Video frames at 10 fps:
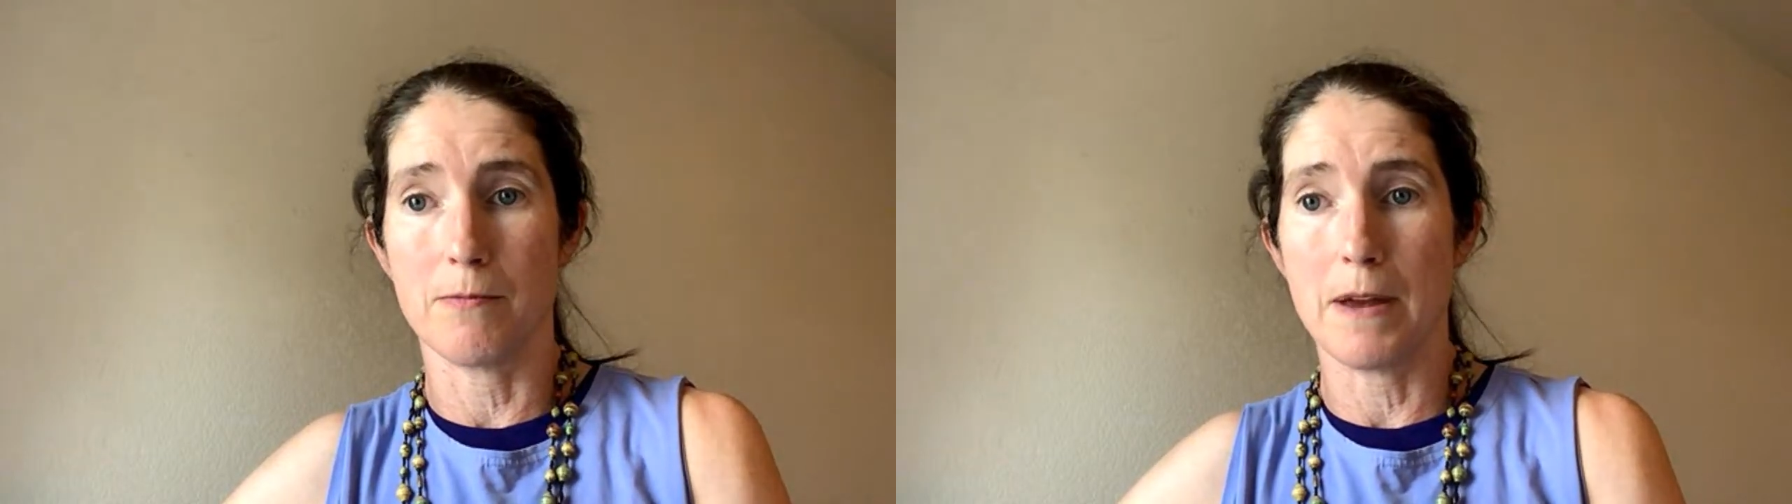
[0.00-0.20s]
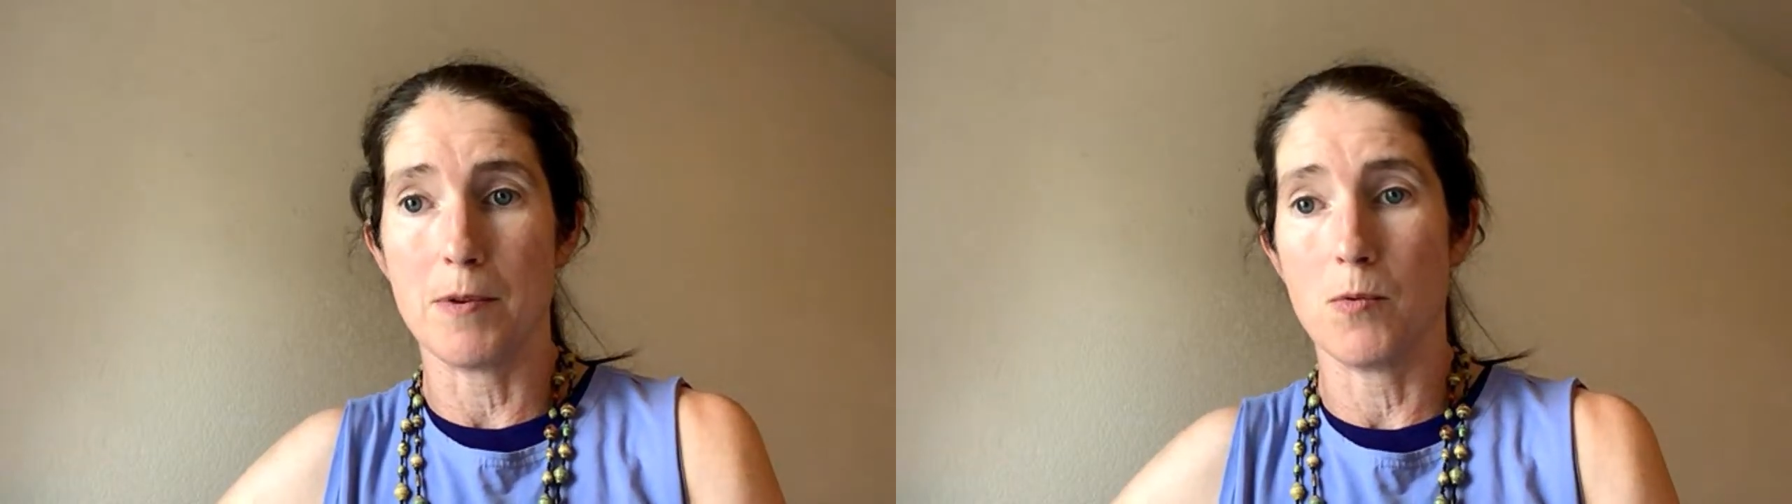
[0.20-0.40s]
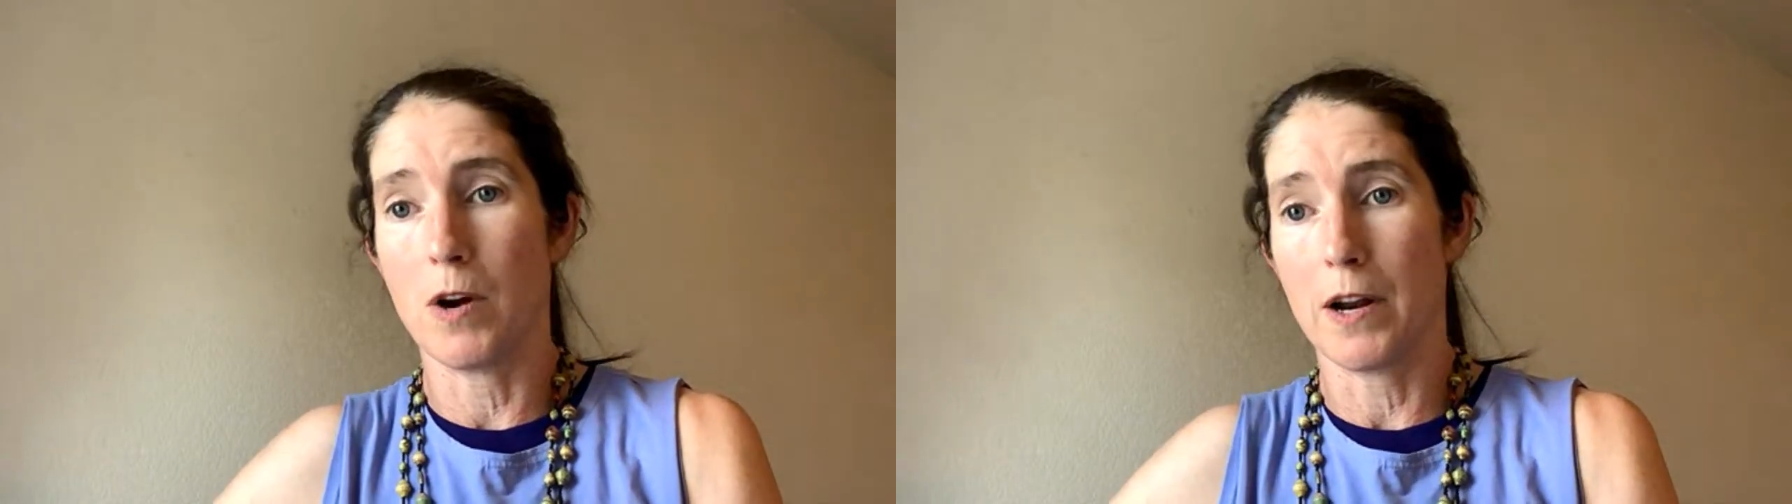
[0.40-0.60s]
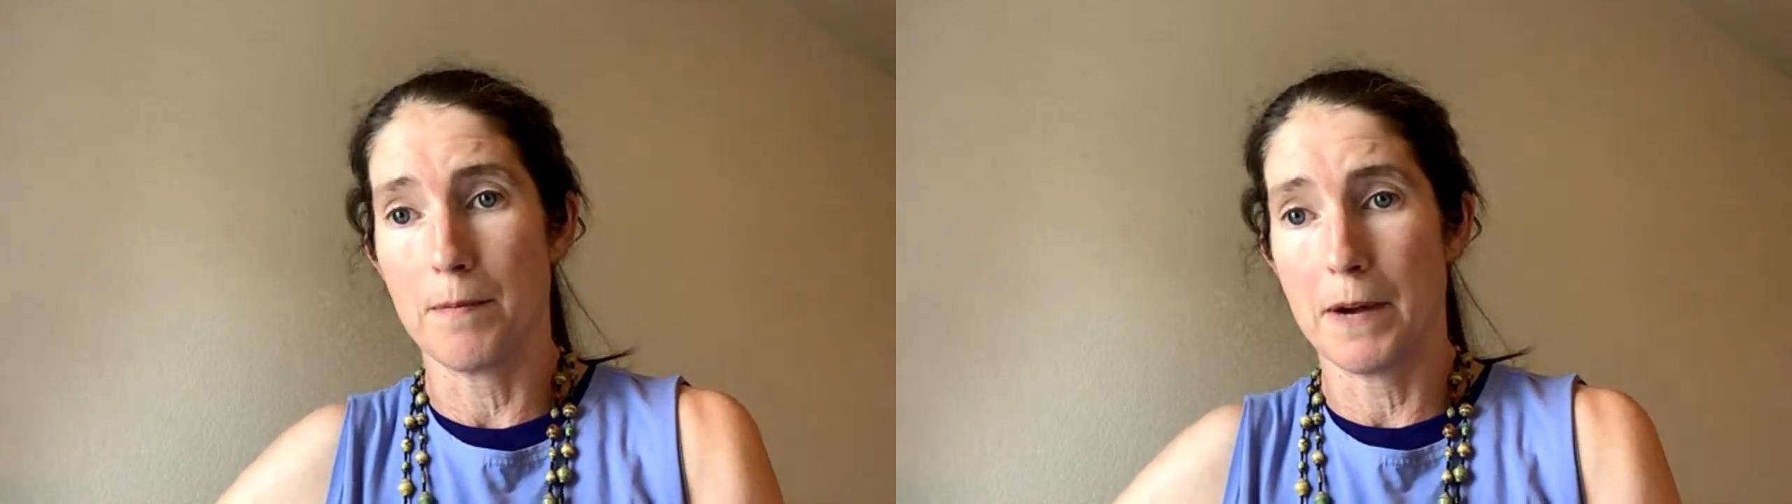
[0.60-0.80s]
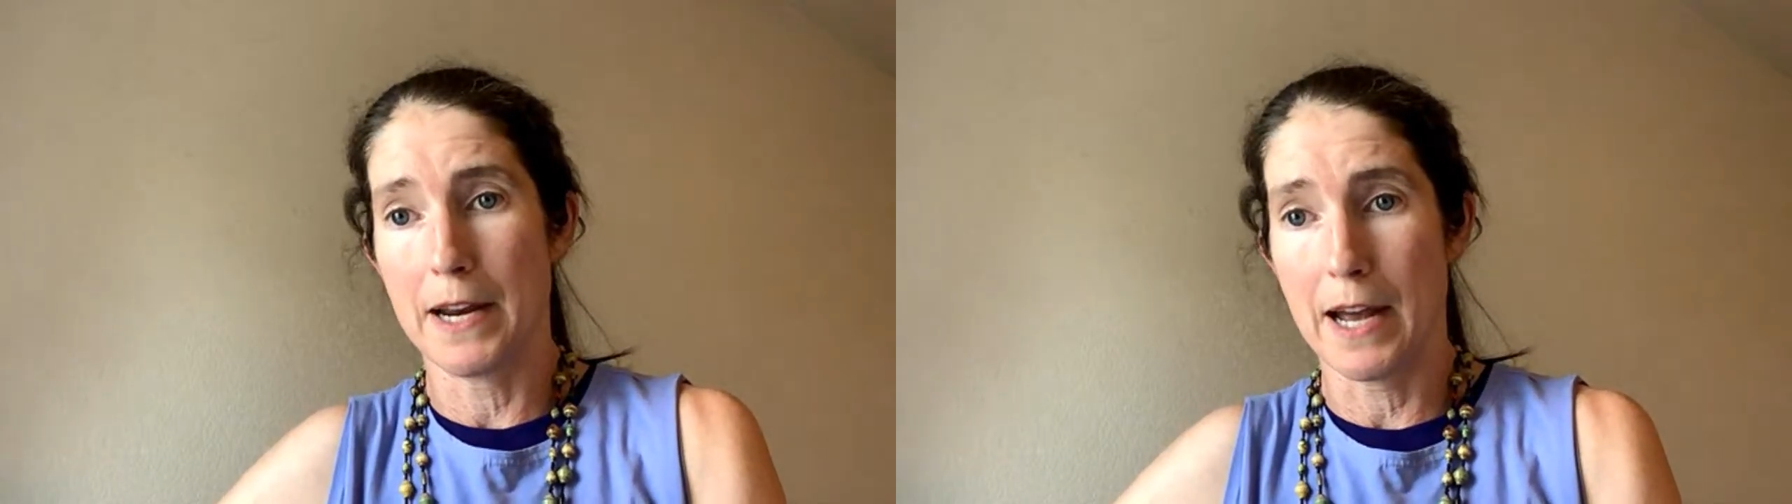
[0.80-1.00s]
maybe what
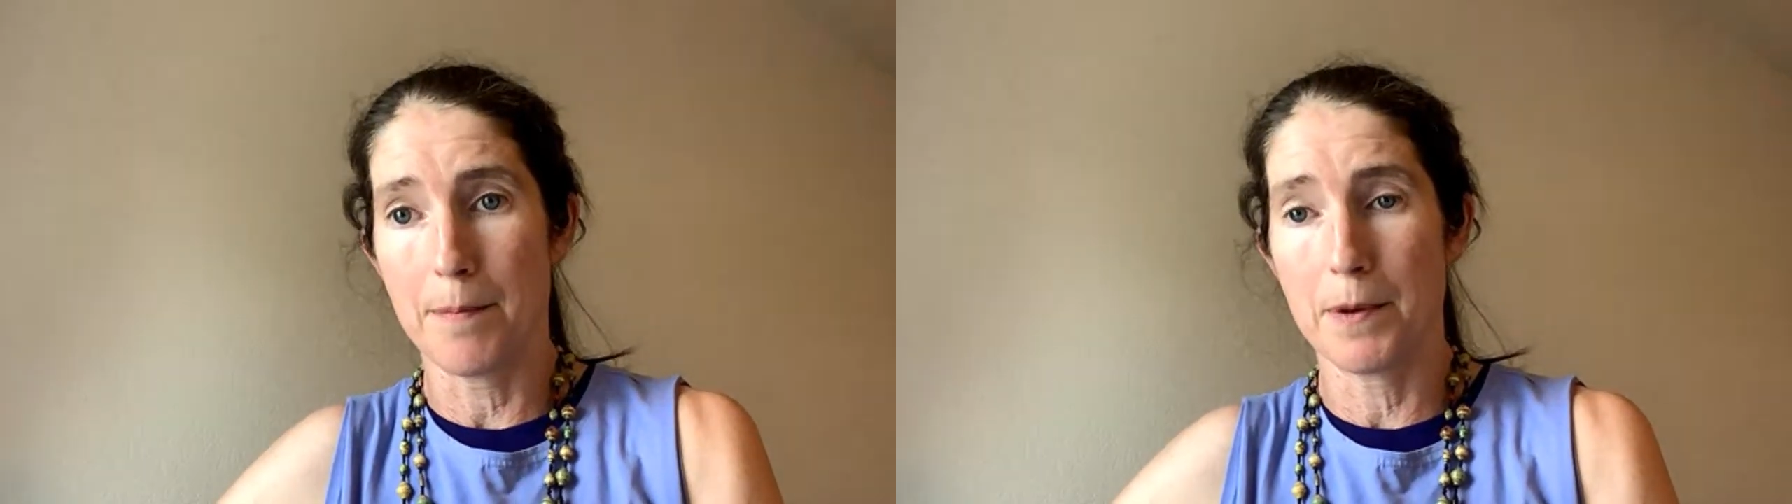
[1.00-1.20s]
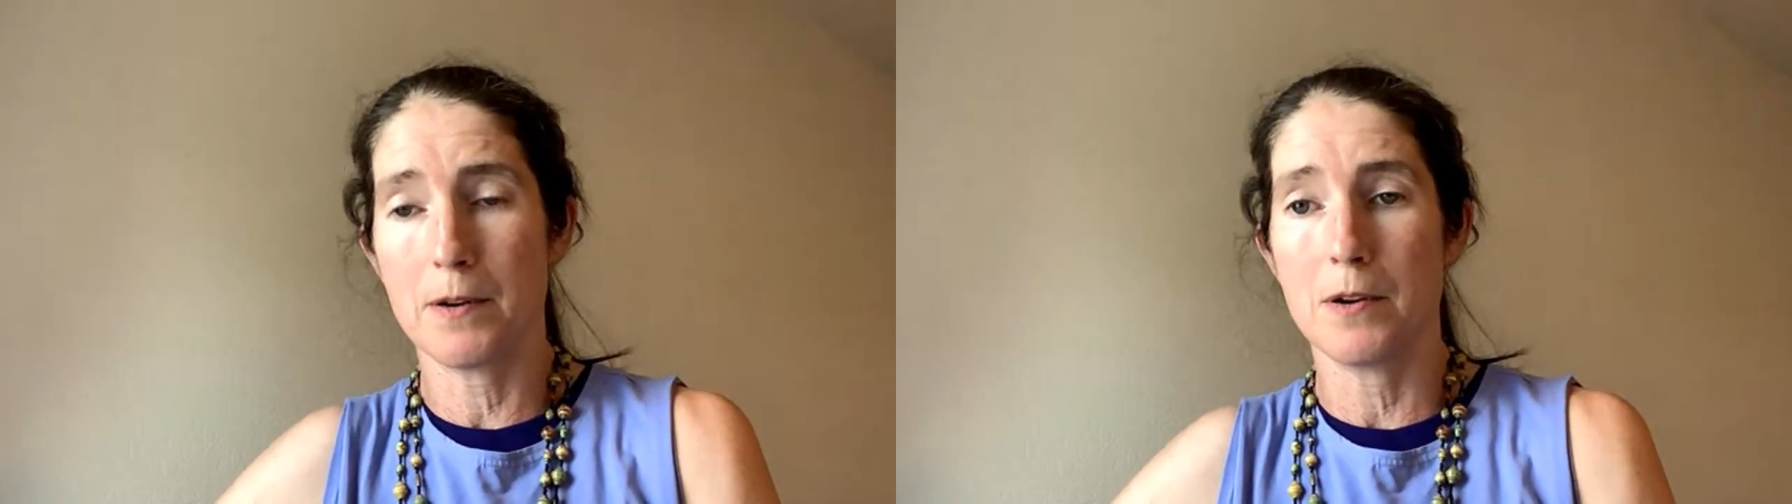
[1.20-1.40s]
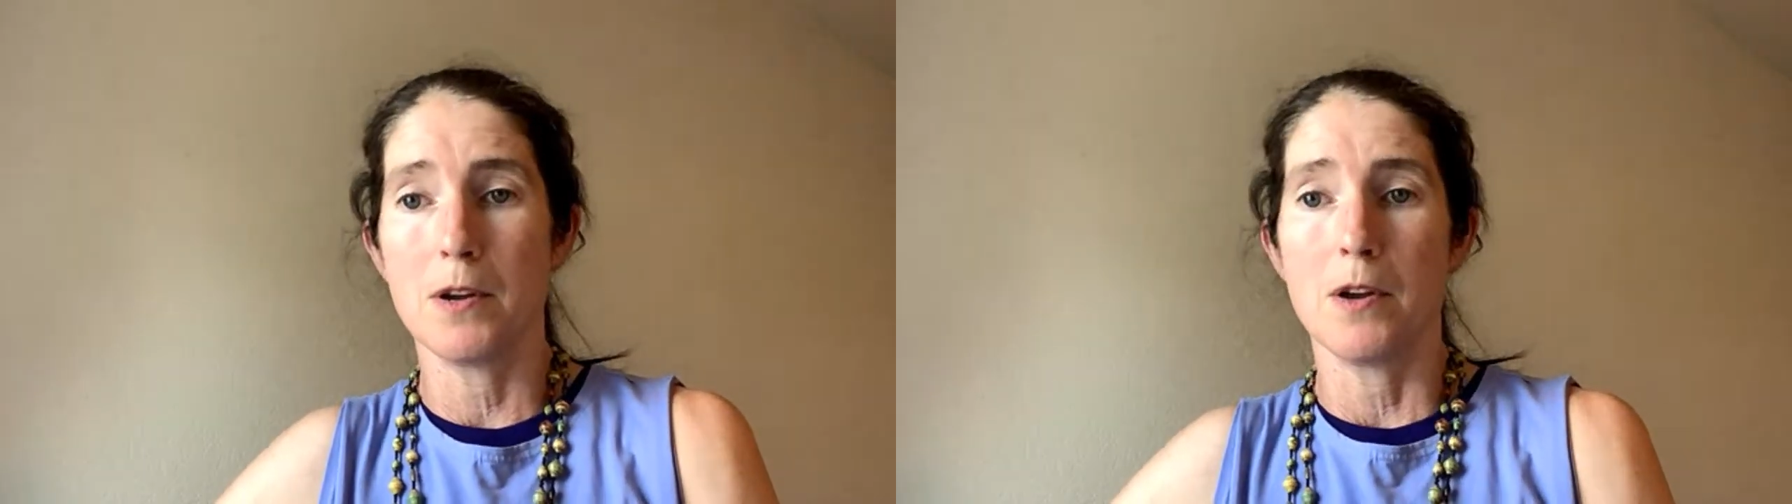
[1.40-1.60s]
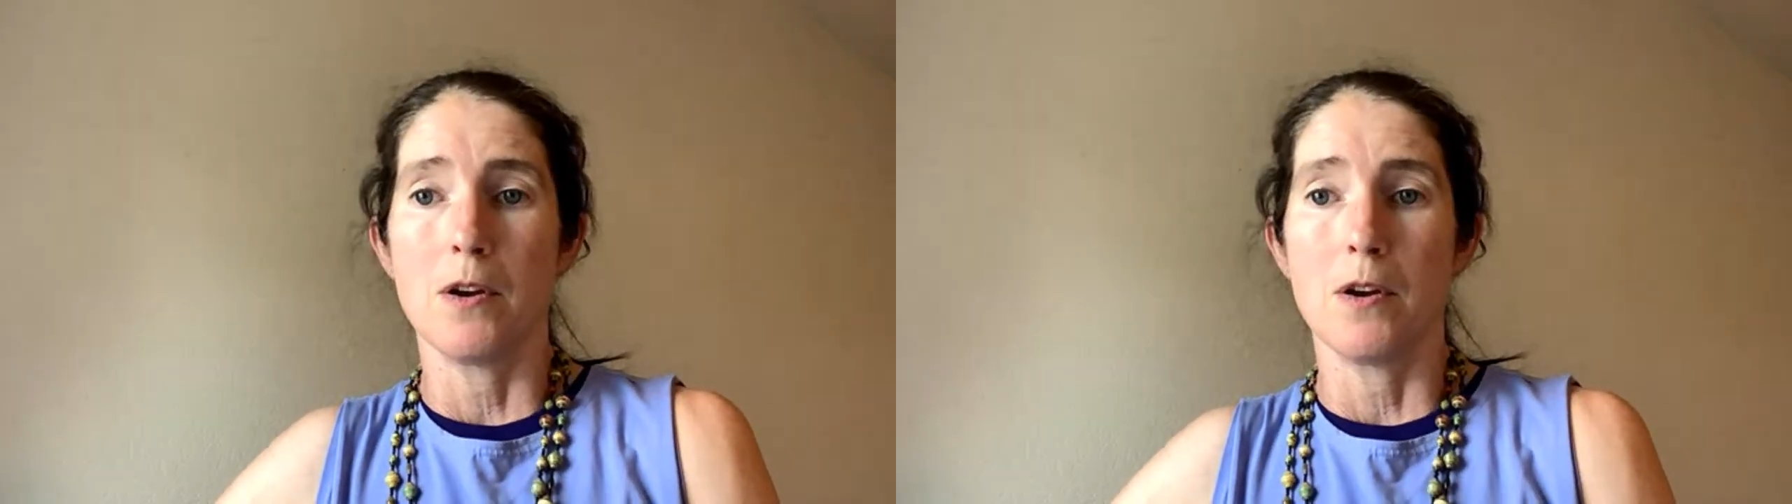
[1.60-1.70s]
might happen